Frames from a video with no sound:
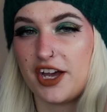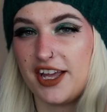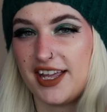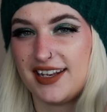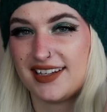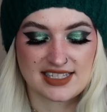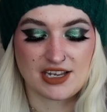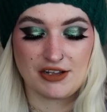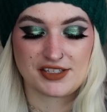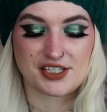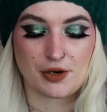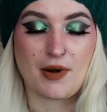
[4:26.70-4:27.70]
good. That's
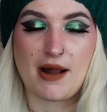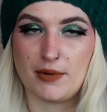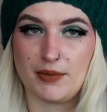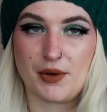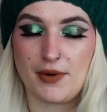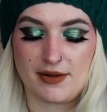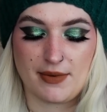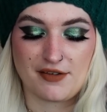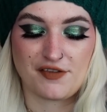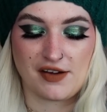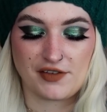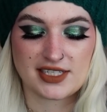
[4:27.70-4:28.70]
also probably one of my
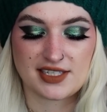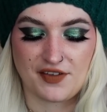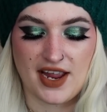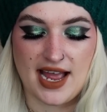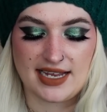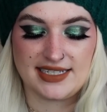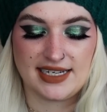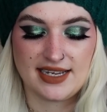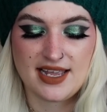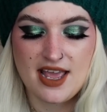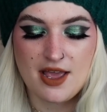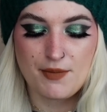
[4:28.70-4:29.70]
favorites if I had
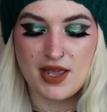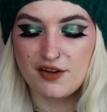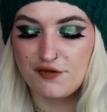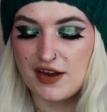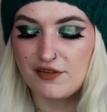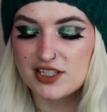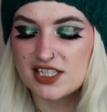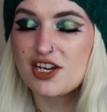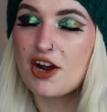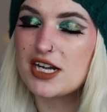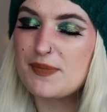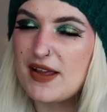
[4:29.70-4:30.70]
to pick favorites. It's
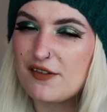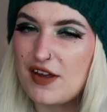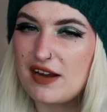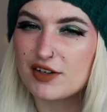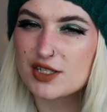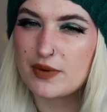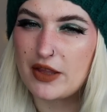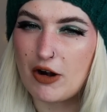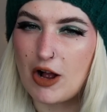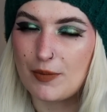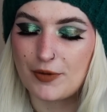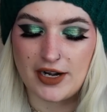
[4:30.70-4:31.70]
hard to pick favorites when they're
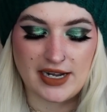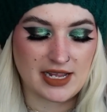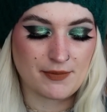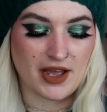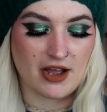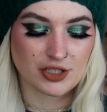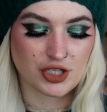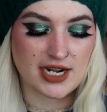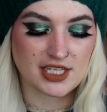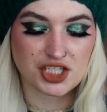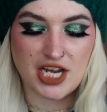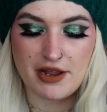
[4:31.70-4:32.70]
all pretty, but I'll try
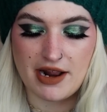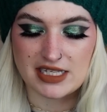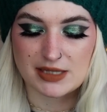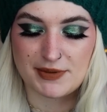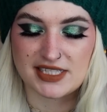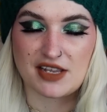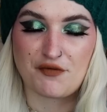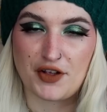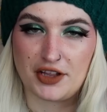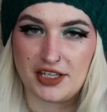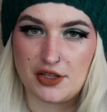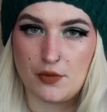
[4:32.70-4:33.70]
to shout out
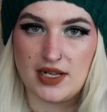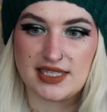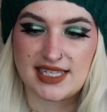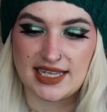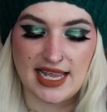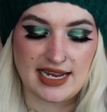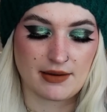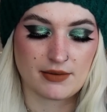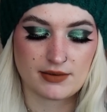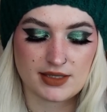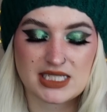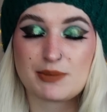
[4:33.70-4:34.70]
specifically the ones that like
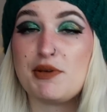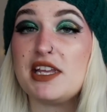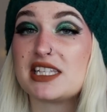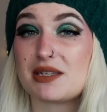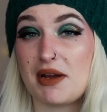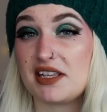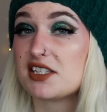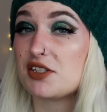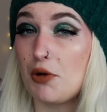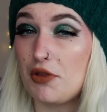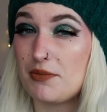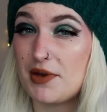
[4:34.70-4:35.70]
speak to my
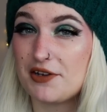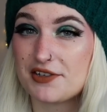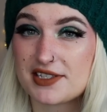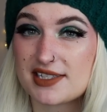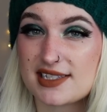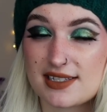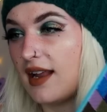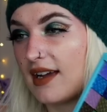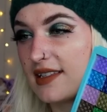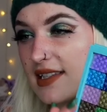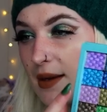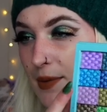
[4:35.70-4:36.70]
soul the most.
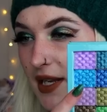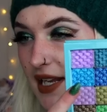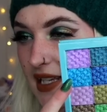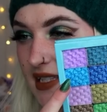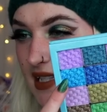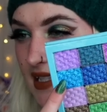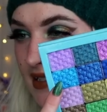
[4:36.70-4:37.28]
Next up, getting into the